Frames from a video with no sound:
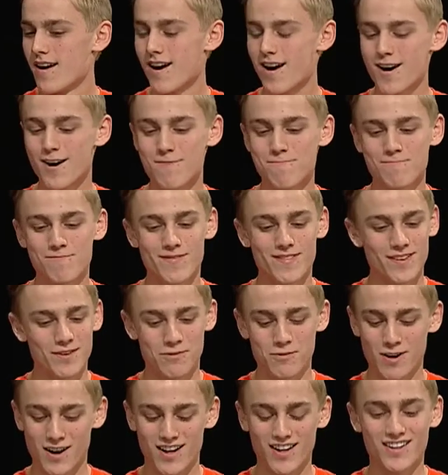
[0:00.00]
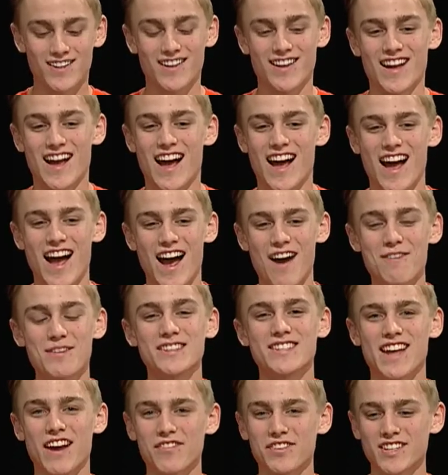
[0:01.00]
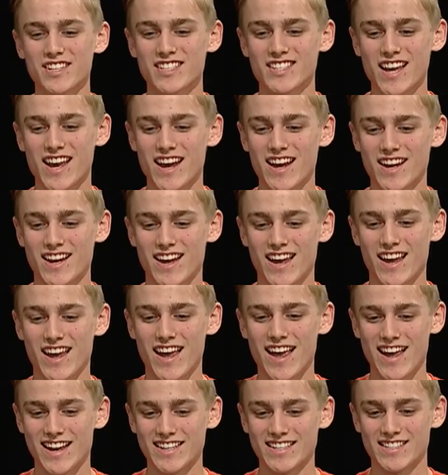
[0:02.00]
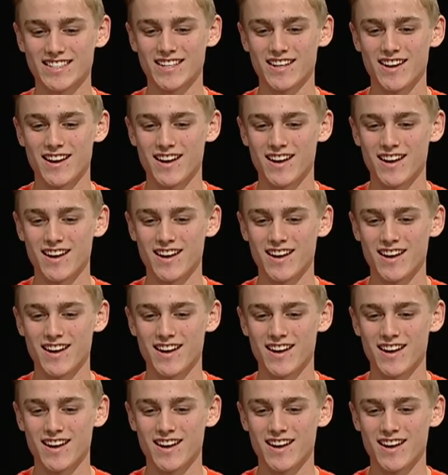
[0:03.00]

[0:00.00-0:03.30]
Well, I would definitely say, and